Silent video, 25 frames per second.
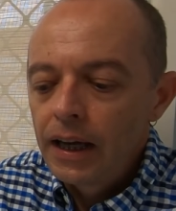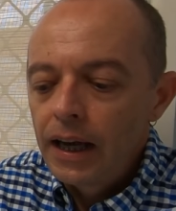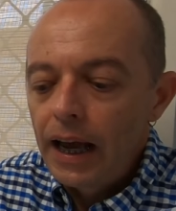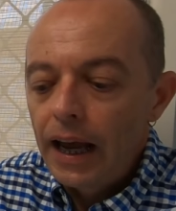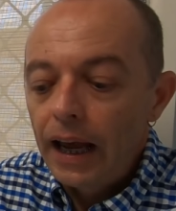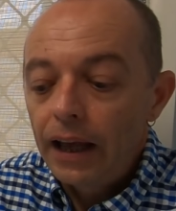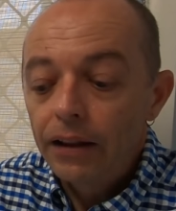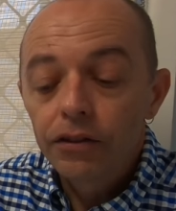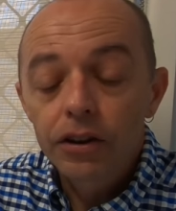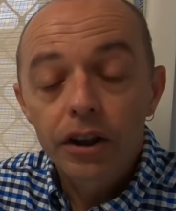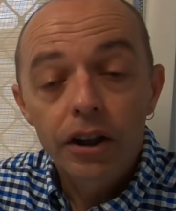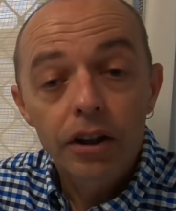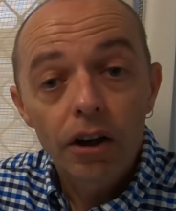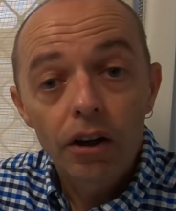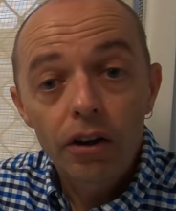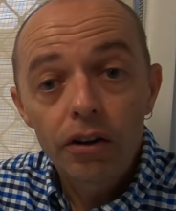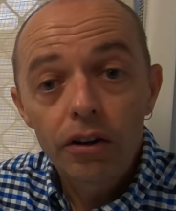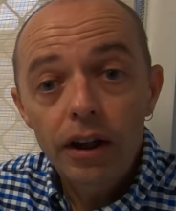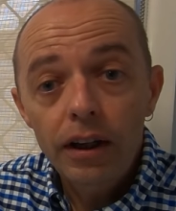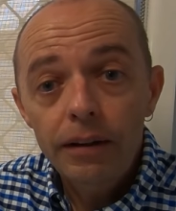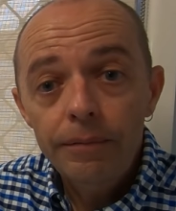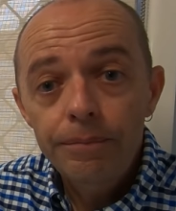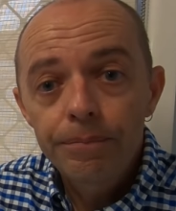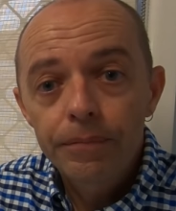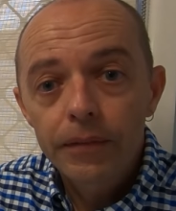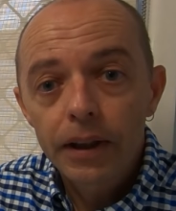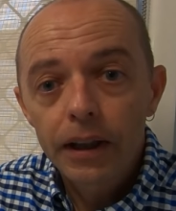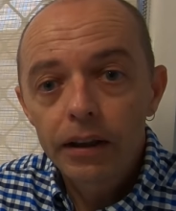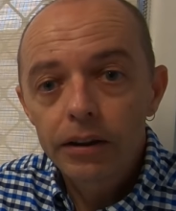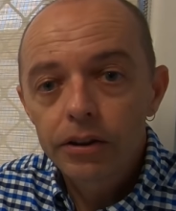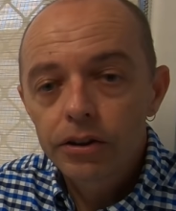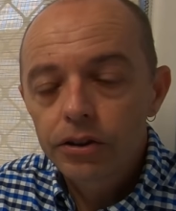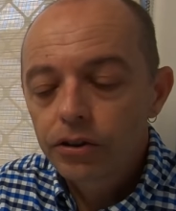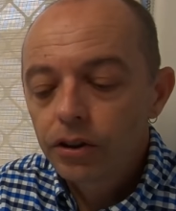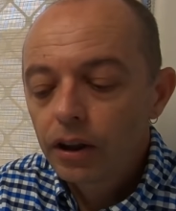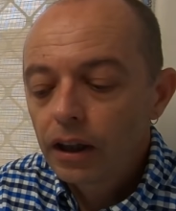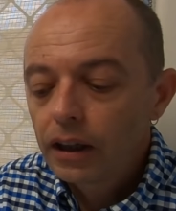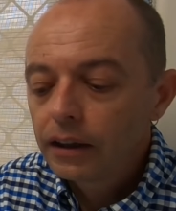And the Kona in
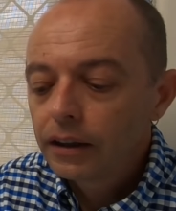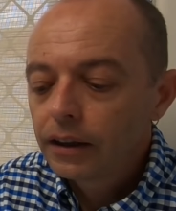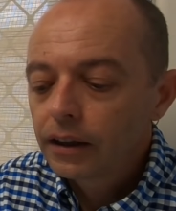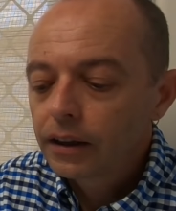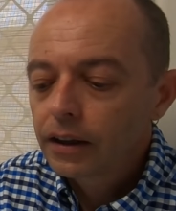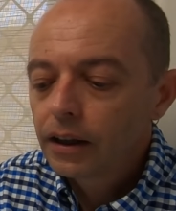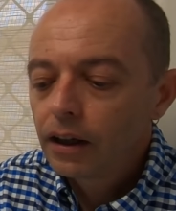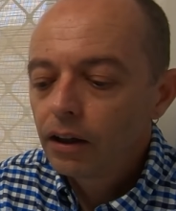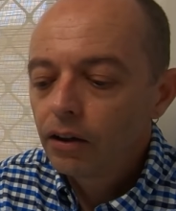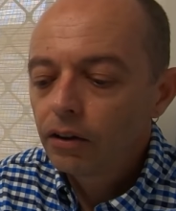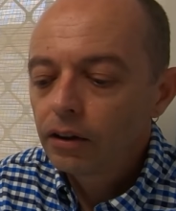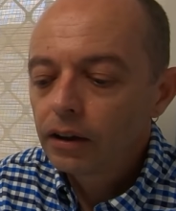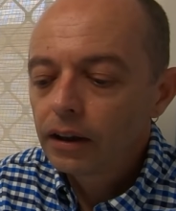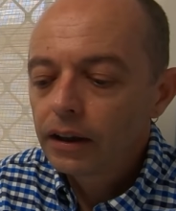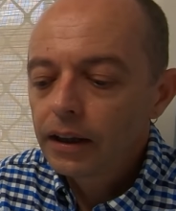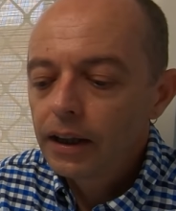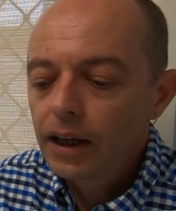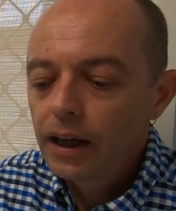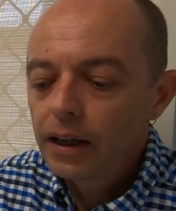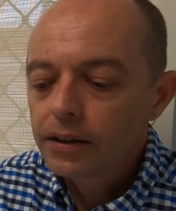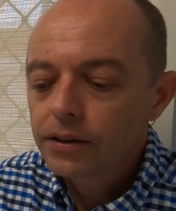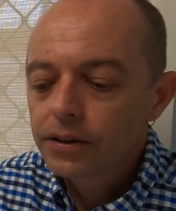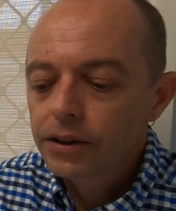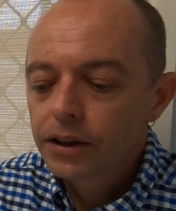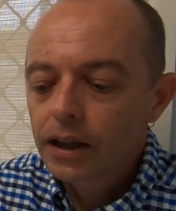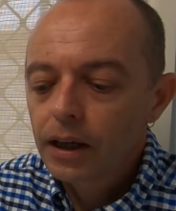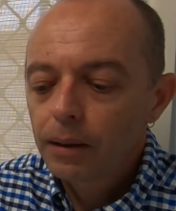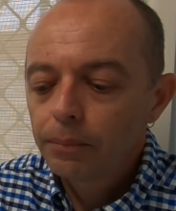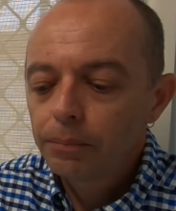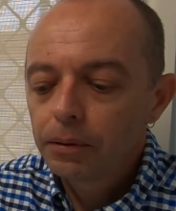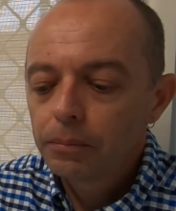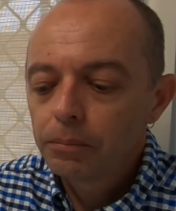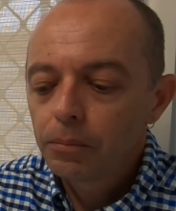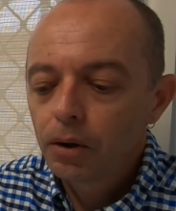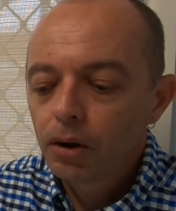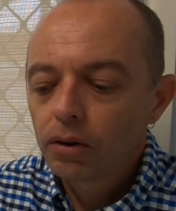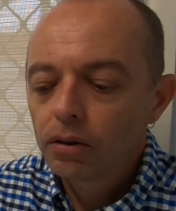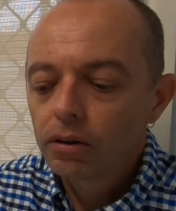Australia currently has a couple
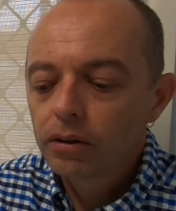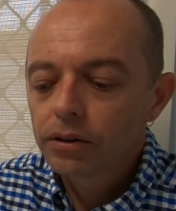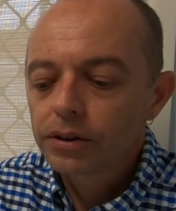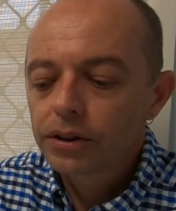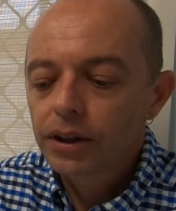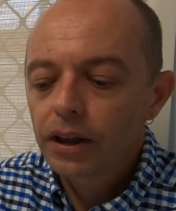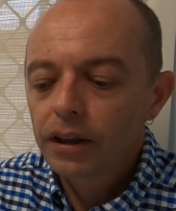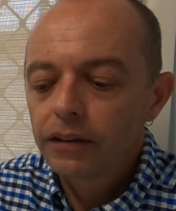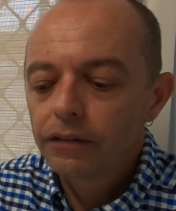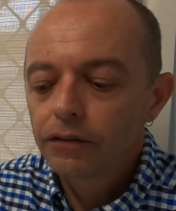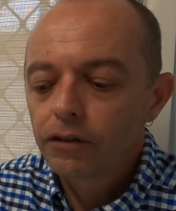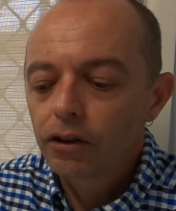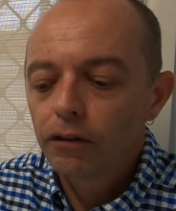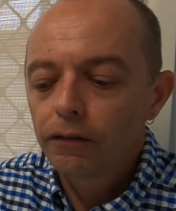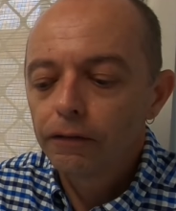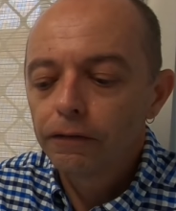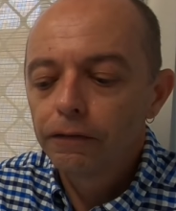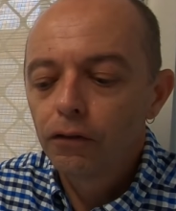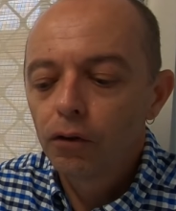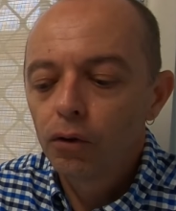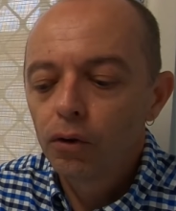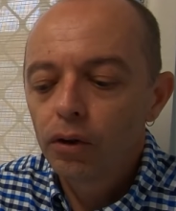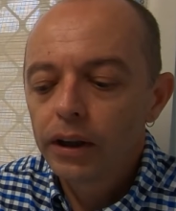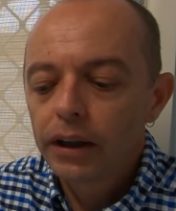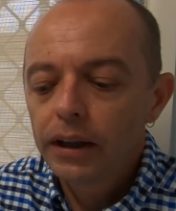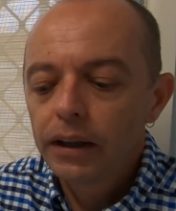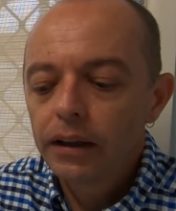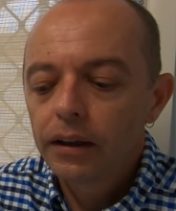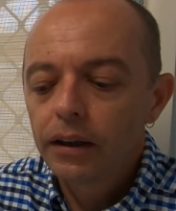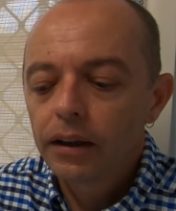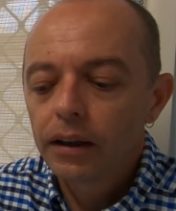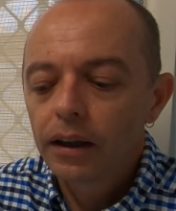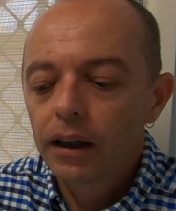of models, so you've got 40